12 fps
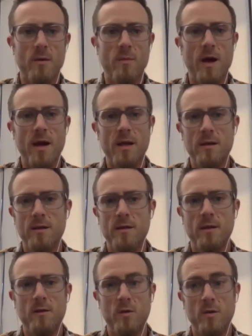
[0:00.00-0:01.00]
mine
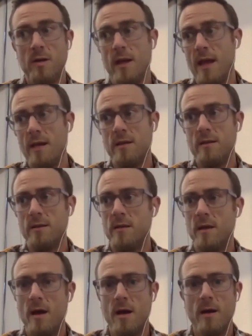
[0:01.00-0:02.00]
included, and
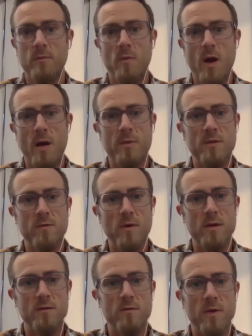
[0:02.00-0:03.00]
Robin's
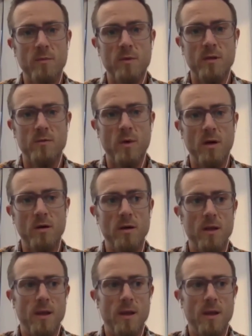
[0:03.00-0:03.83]
friends and family as well.